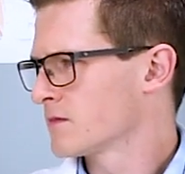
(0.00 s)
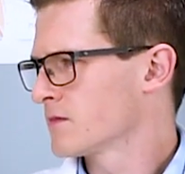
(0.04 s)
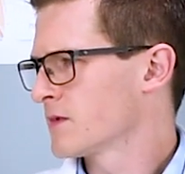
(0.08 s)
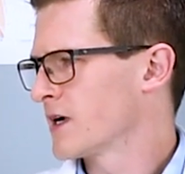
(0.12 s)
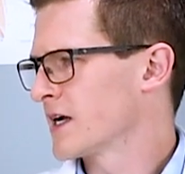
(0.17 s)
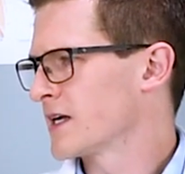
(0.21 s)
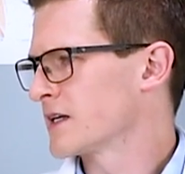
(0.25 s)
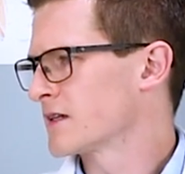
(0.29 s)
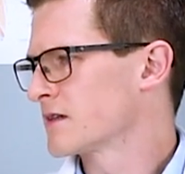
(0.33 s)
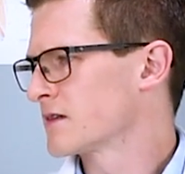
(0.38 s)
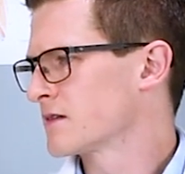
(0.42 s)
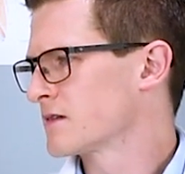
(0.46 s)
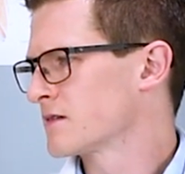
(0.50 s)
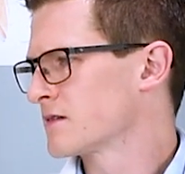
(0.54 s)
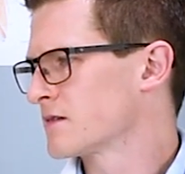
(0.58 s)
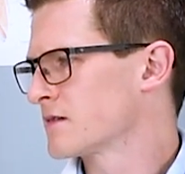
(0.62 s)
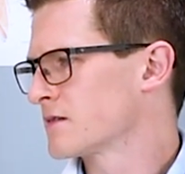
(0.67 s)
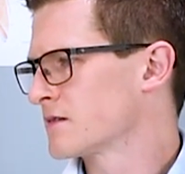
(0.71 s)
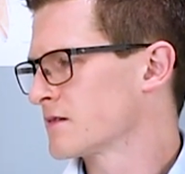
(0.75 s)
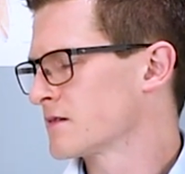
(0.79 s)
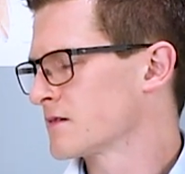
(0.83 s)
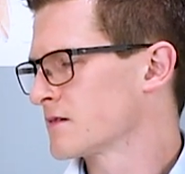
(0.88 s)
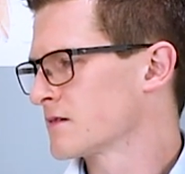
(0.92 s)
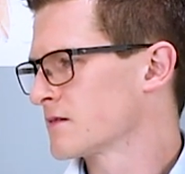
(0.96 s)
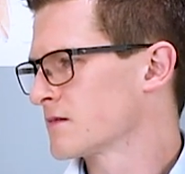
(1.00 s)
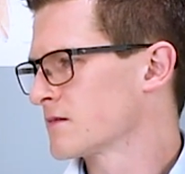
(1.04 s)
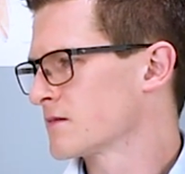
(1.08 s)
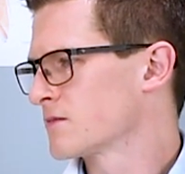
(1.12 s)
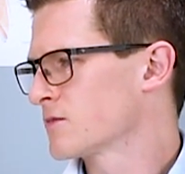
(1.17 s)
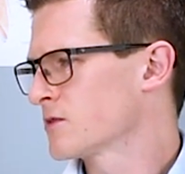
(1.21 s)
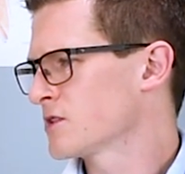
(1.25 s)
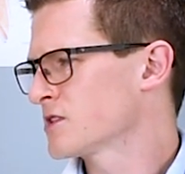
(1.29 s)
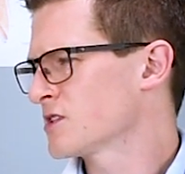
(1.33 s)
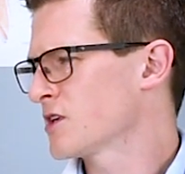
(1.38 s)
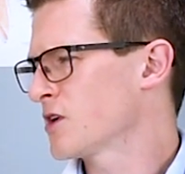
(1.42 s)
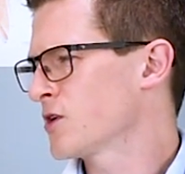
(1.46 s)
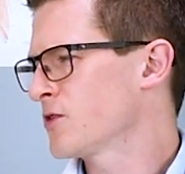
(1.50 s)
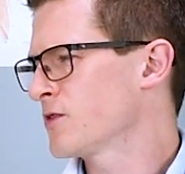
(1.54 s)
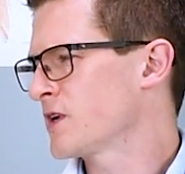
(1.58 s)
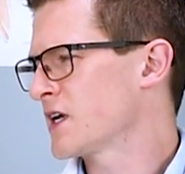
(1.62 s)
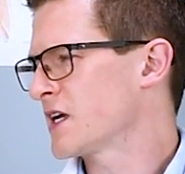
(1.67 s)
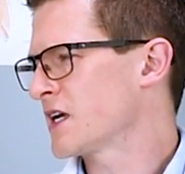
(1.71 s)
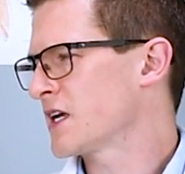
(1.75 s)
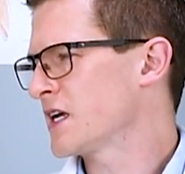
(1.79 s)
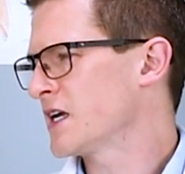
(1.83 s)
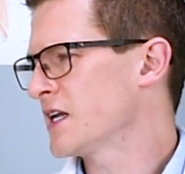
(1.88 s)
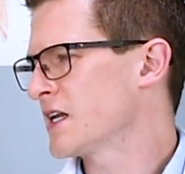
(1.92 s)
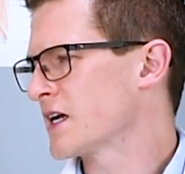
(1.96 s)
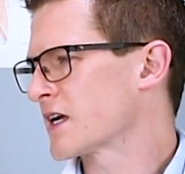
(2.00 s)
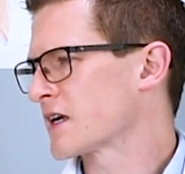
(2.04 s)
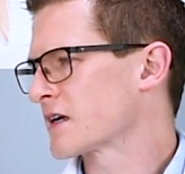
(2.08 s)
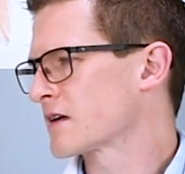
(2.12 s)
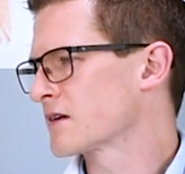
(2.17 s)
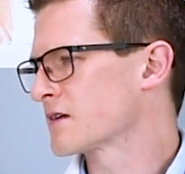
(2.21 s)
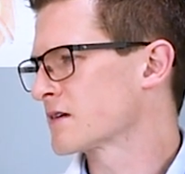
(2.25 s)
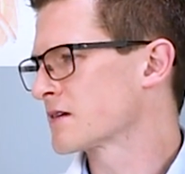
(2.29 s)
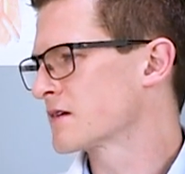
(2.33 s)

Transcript: Wait, what is Odie eating?